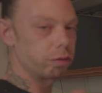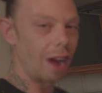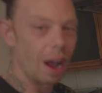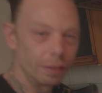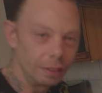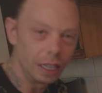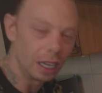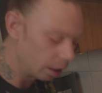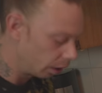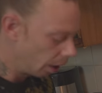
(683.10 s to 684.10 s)
round
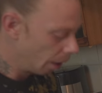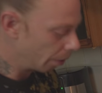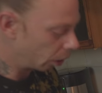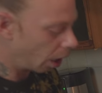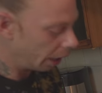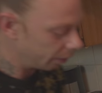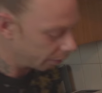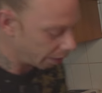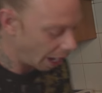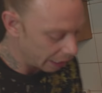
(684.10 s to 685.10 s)
it. our
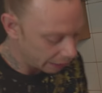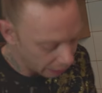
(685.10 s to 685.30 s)
inside